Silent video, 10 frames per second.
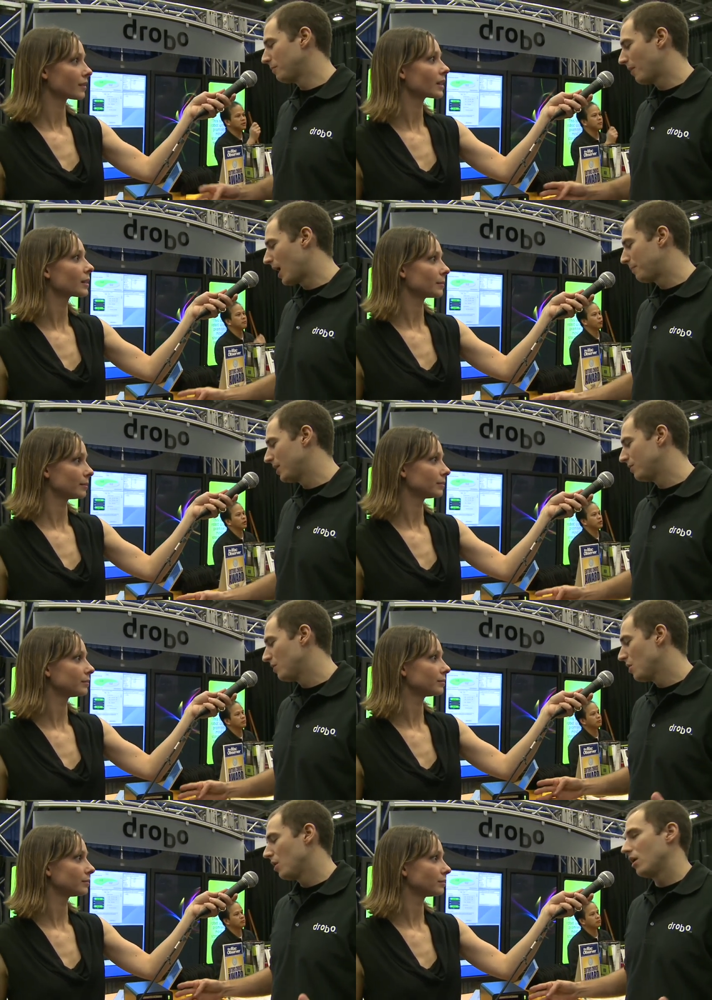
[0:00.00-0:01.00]
Speaker 1: can pop
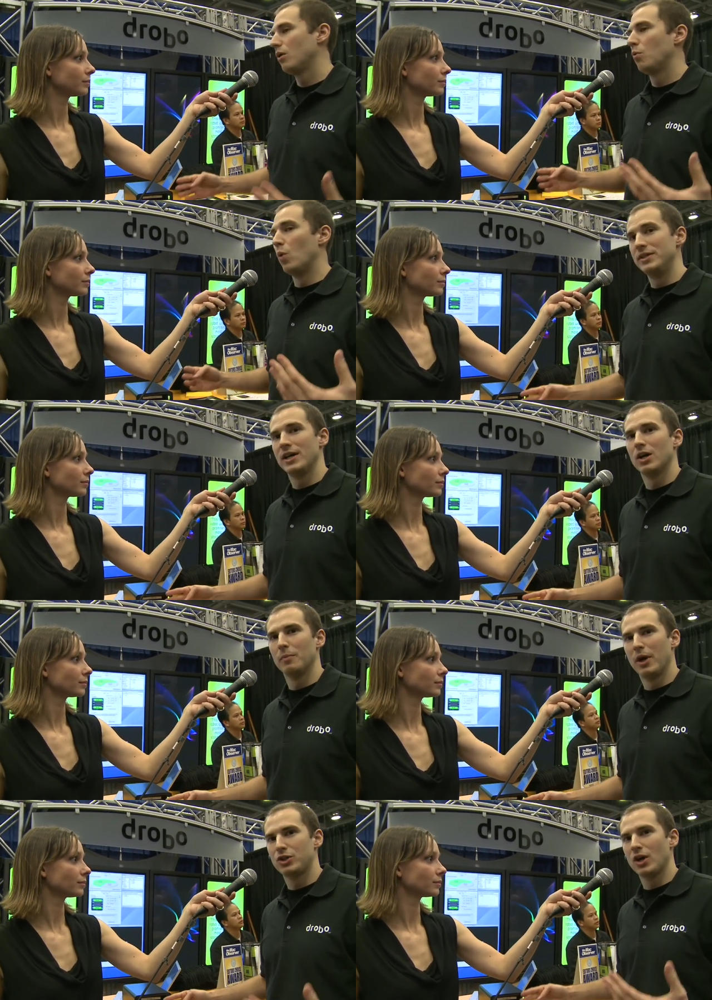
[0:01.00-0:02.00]
in one
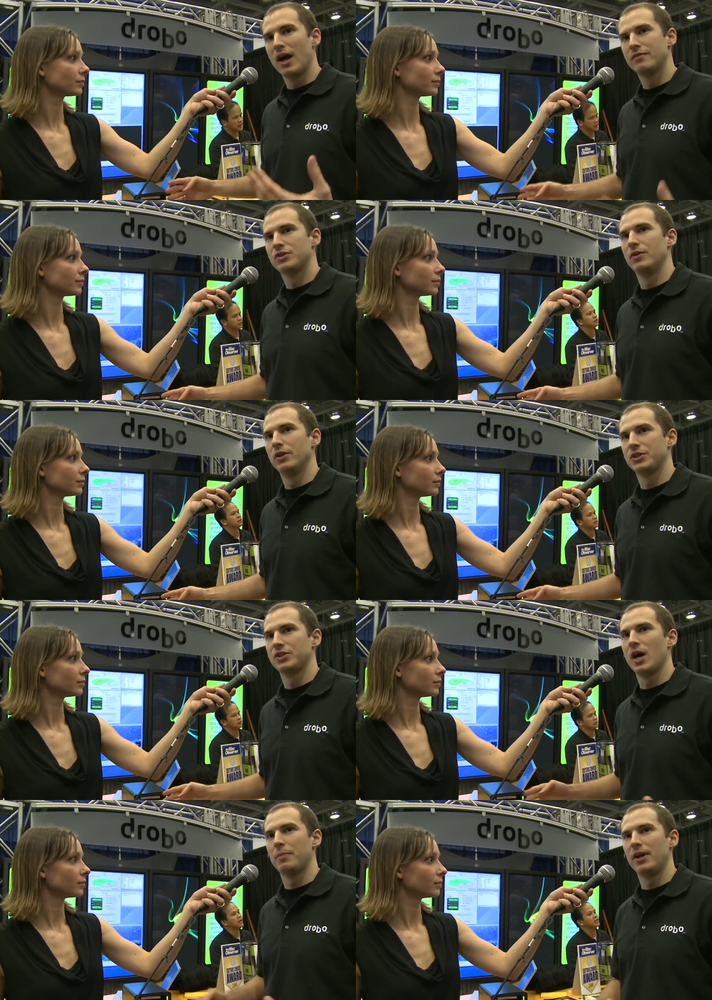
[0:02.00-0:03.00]
terabyte drives, fill
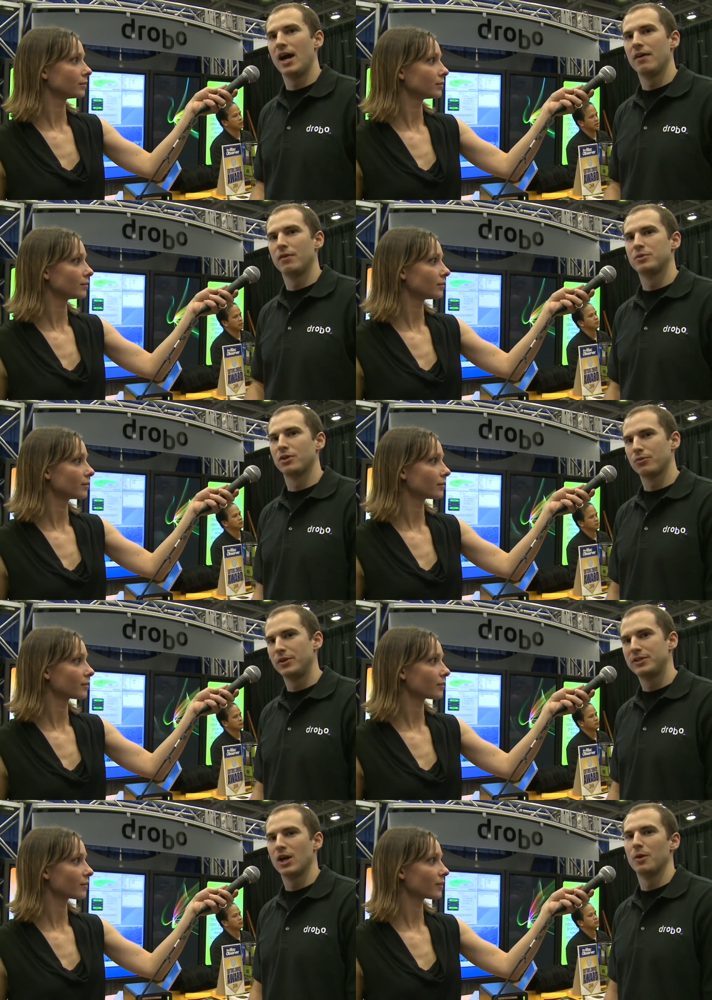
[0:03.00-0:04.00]
this up, and have up to
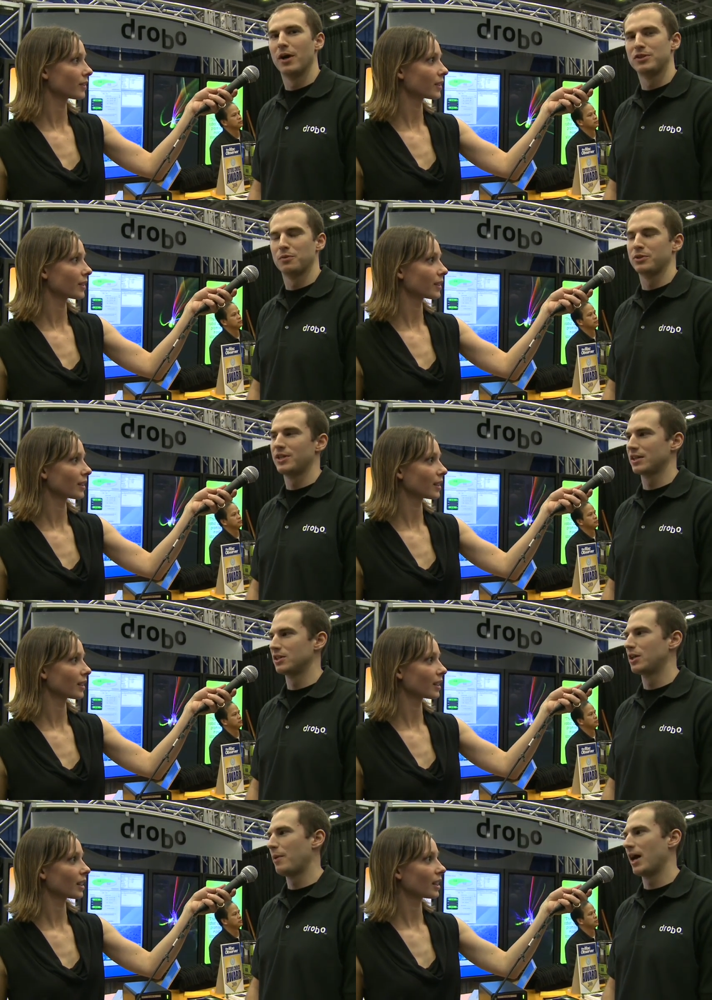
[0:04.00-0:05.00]
three terabytes of
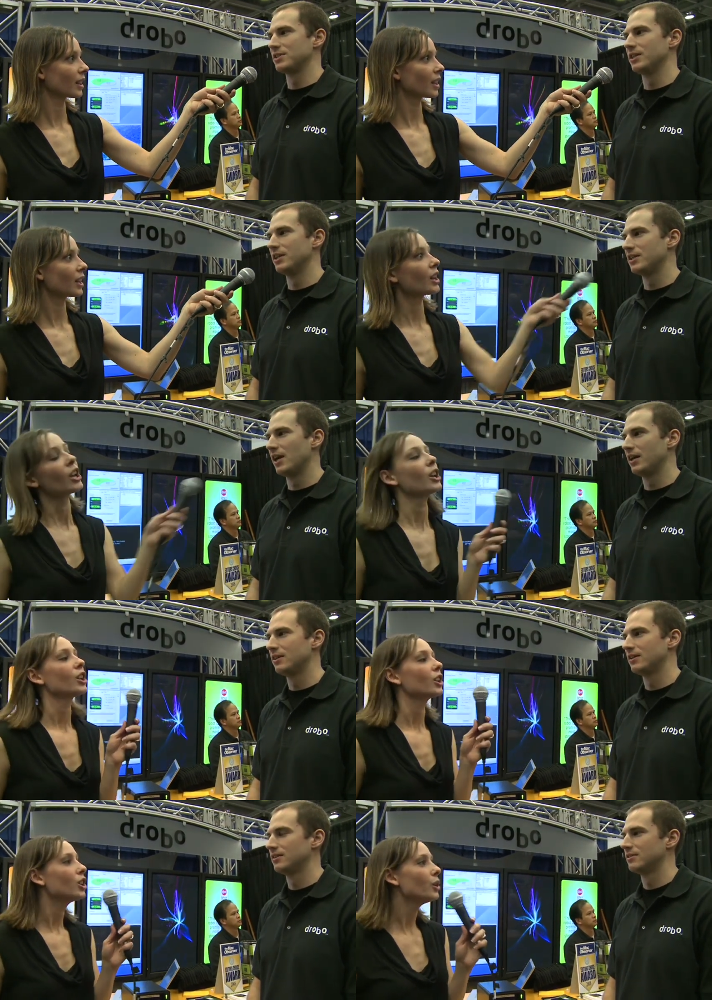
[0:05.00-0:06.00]
protected capacity today.
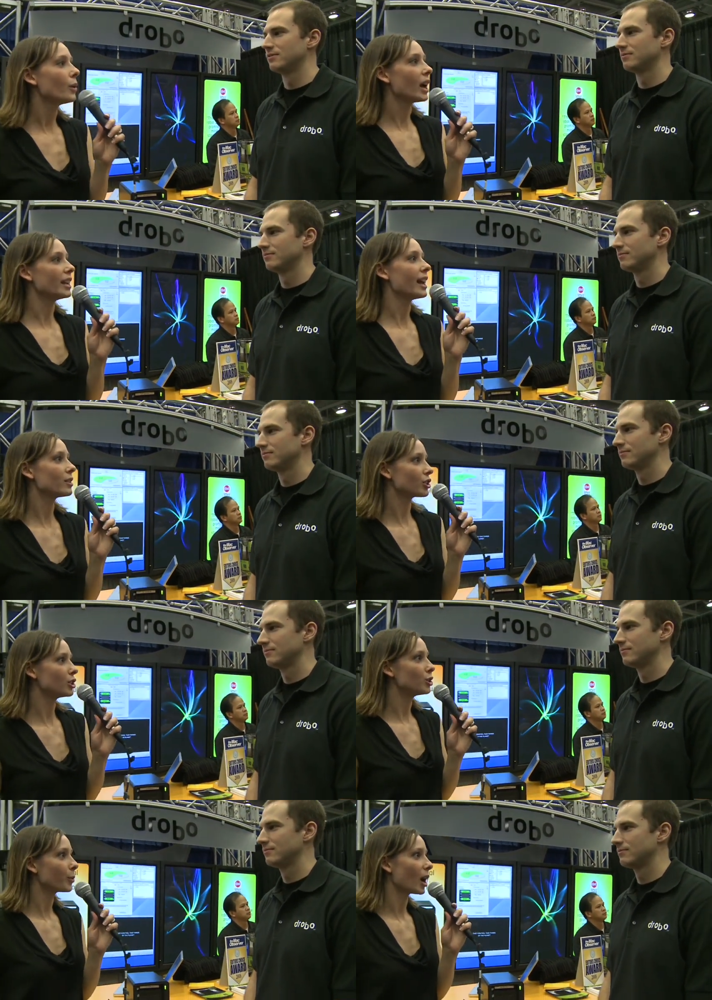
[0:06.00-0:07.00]
Speaker 2: You announced
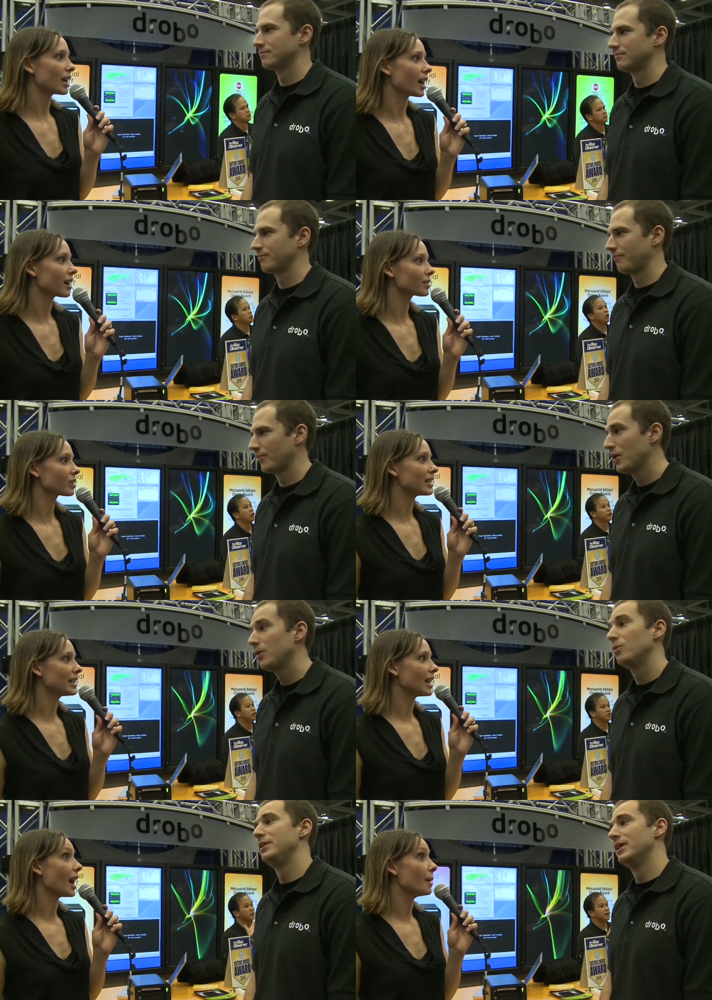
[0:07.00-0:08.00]
a new product
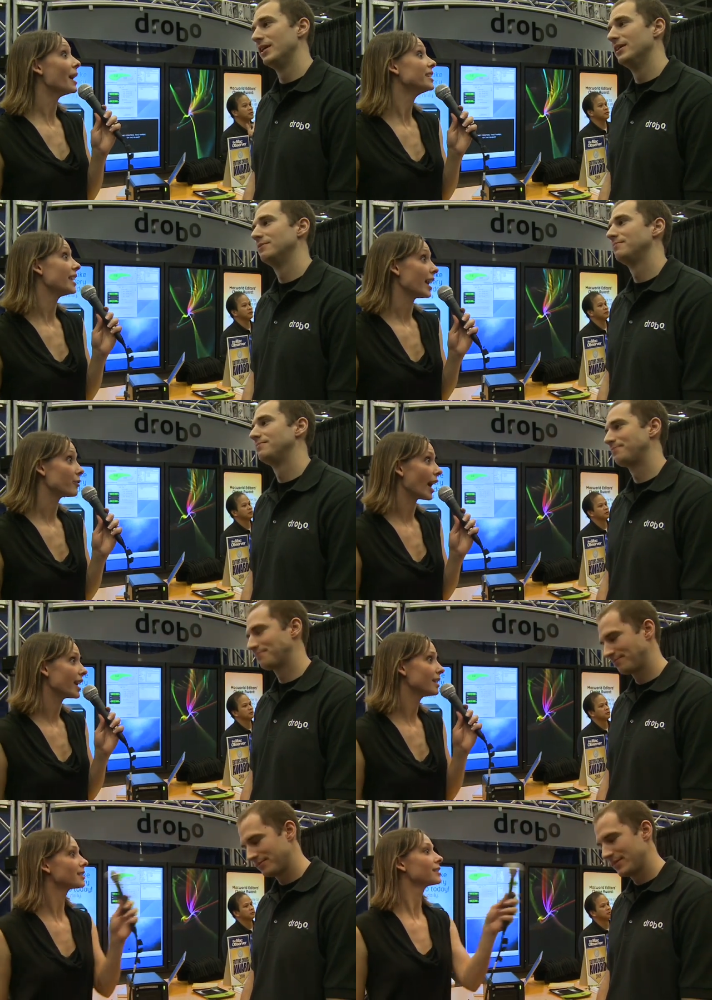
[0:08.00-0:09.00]
uh, Monday,
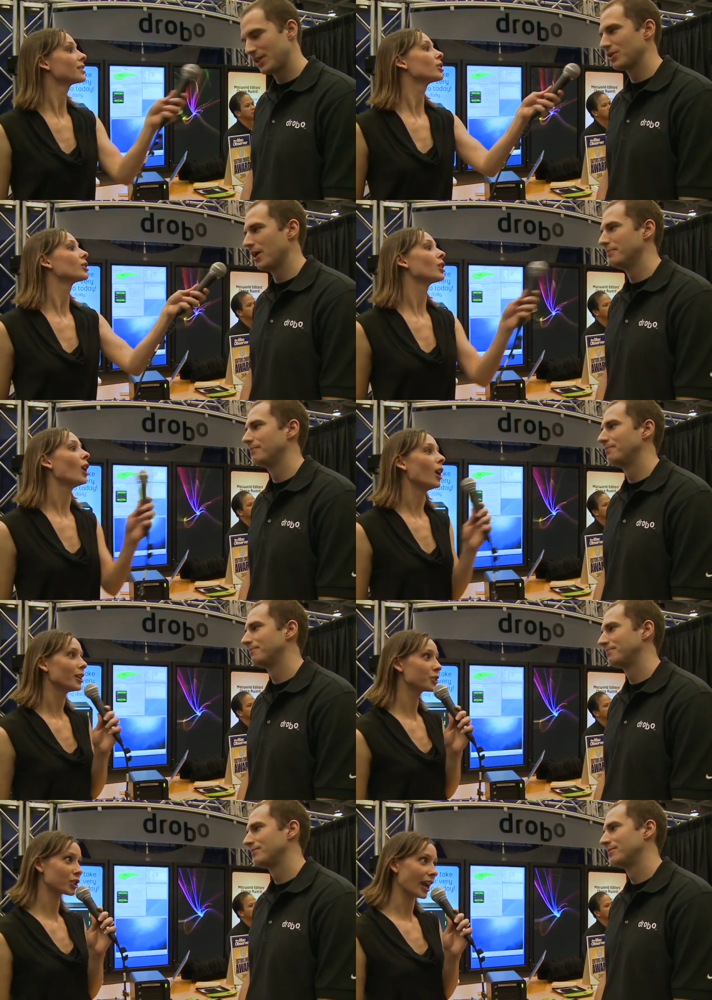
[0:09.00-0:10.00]
right? That's right.
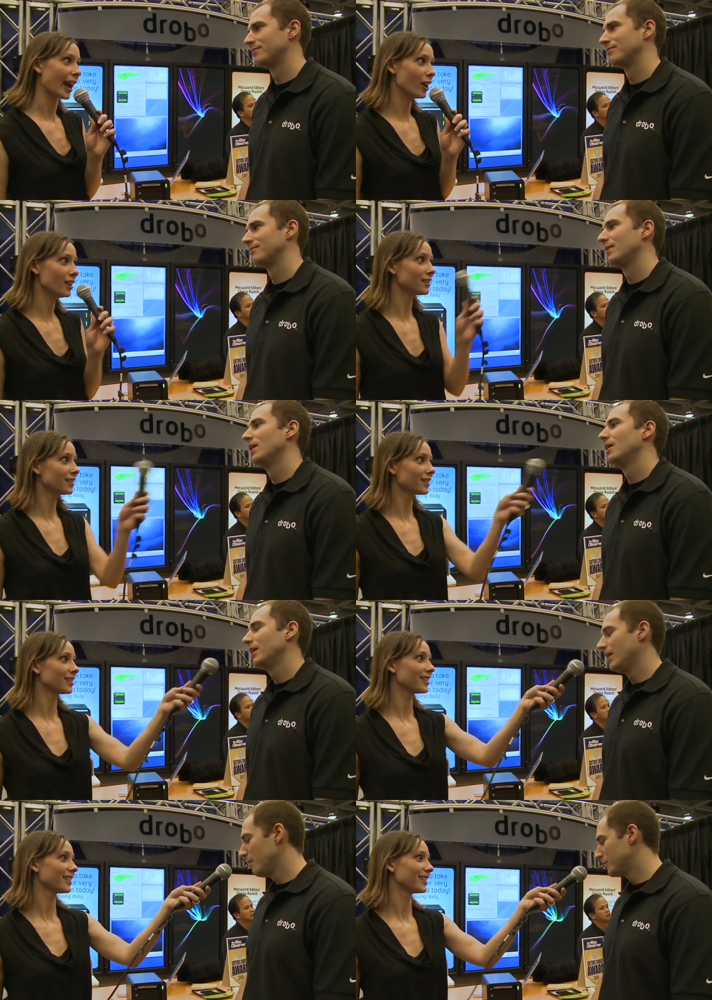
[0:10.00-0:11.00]
Called Share?
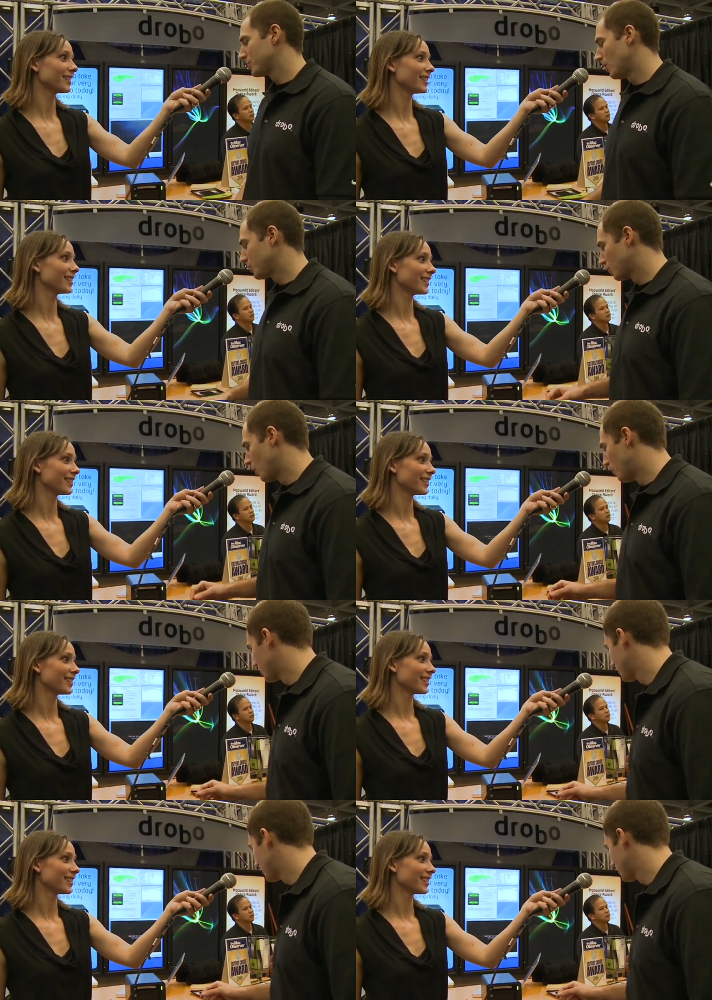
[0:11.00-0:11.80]
Speaker 1: Yep, it's called Drobo